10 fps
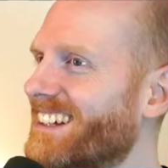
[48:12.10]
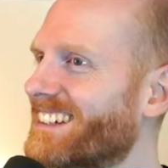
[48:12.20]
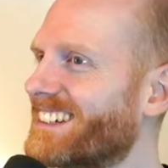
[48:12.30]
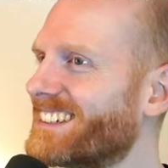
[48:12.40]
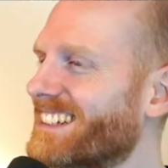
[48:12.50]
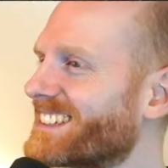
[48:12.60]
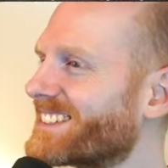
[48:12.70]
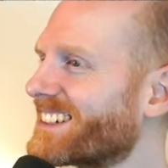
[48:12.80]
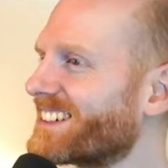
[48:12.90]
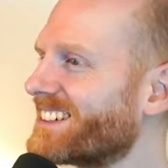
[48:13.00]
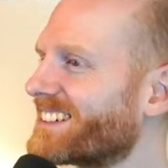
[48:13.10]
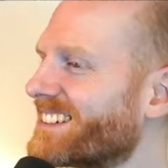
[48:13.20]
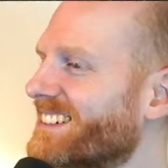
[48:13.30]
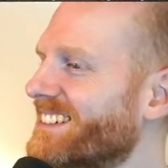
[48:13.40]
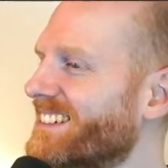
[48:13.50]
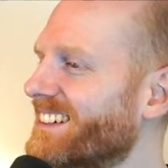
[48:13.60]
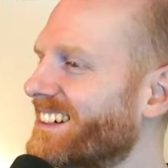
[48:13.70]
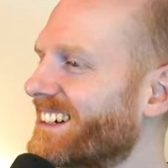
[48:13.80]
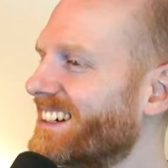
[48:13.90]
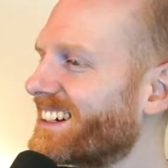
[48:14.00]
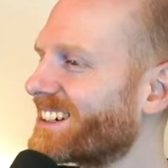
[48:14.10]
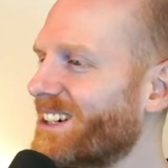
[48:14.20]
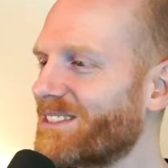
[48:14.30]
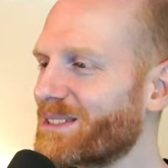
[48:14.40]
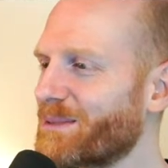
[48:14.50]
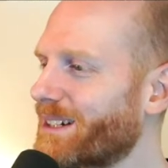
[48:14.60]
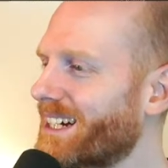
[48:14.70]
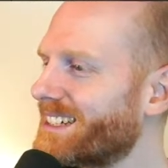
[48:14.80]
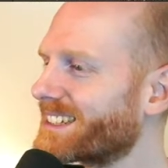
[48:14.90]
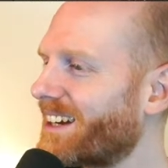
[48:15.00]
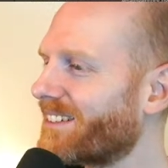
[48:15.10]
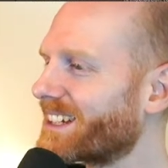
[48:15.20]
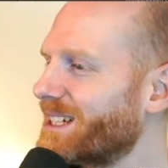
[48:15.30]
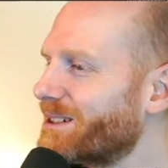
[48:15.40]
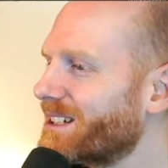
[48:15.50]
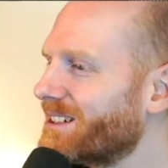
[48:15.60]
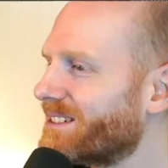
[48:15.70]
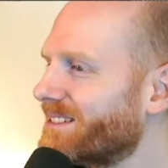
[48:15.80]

That's really good. Coffee and pie is coming. Here we go.